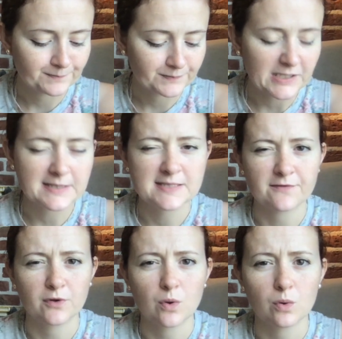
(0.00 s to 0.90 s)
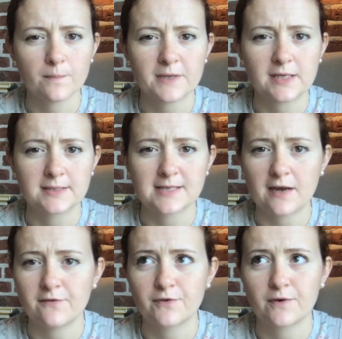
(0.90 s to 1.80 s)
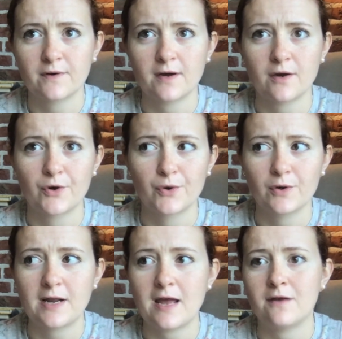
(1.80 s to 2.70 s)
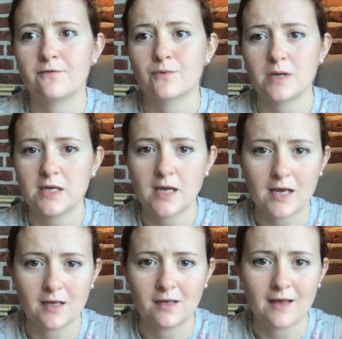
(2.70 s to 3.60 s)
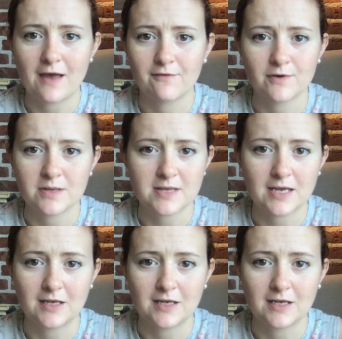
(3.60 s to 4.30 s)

That's difficult because I've heard everything